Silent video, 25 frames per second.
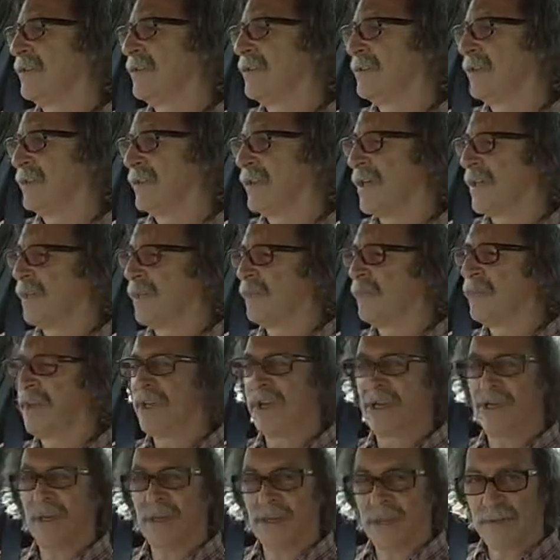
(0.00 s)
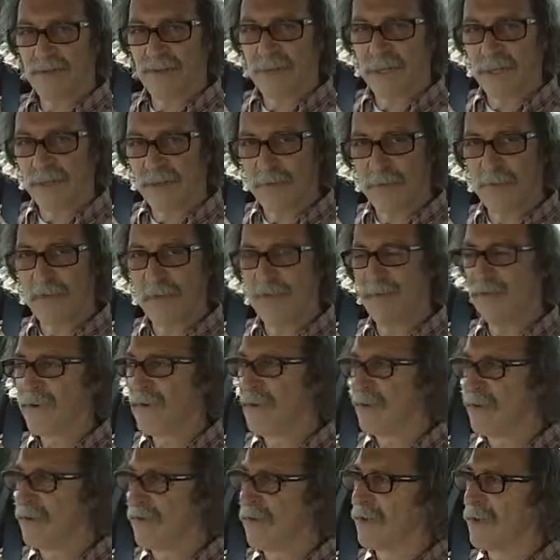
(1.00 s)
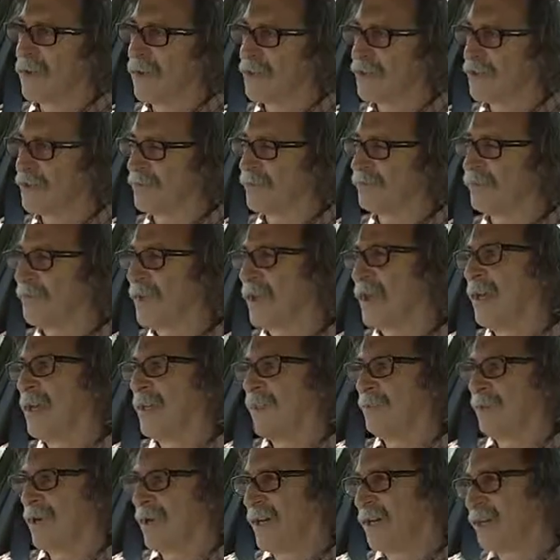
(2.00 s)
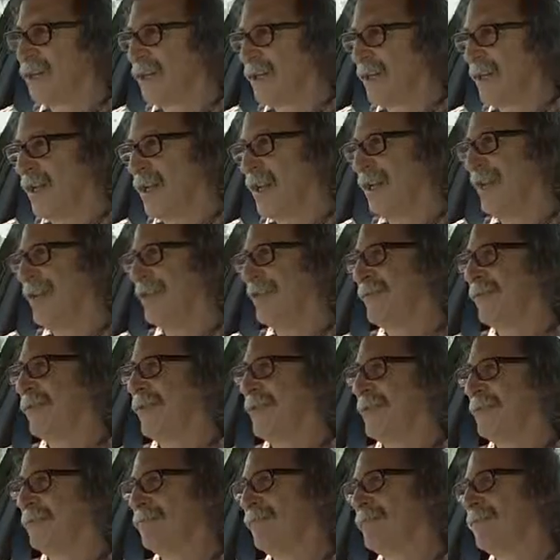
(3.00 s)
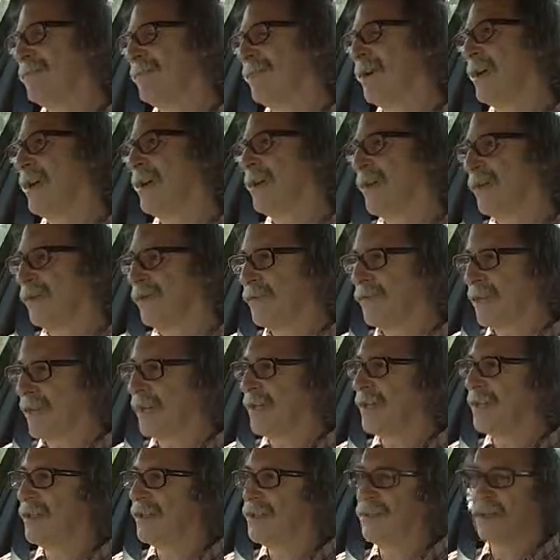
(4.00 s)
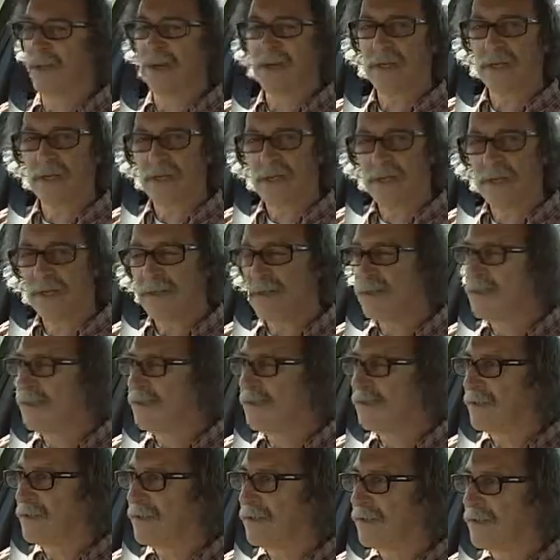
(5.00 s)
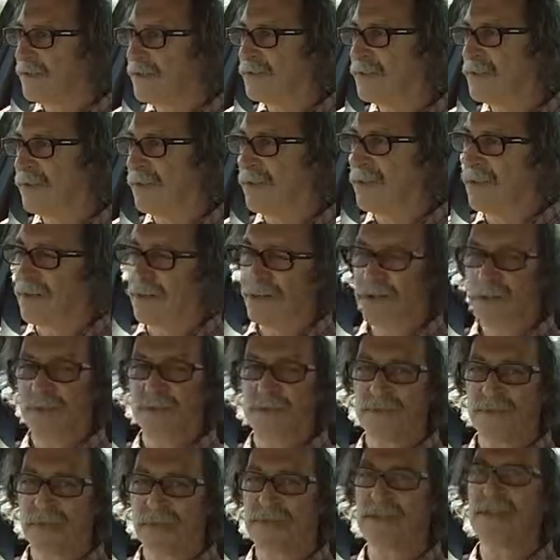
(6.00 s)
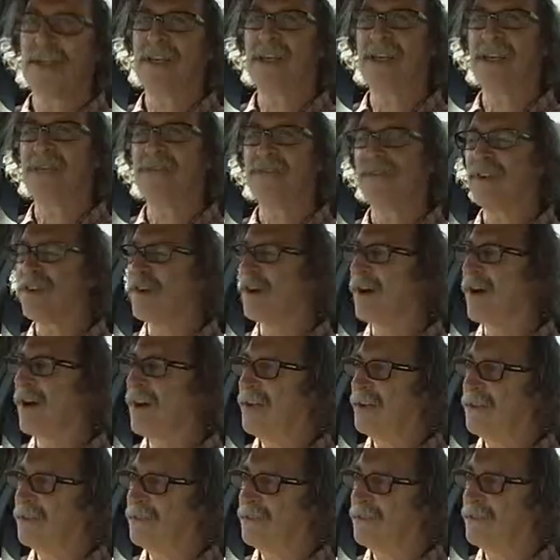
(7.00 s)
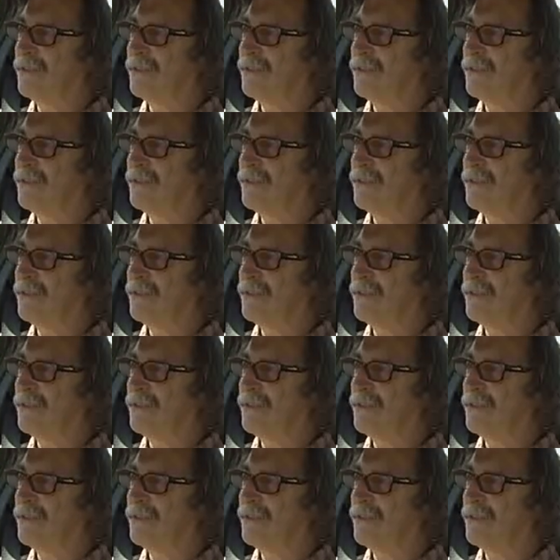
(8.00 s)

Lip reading: I think that would be a very good question. Personally, I don't think any psychological testing is required,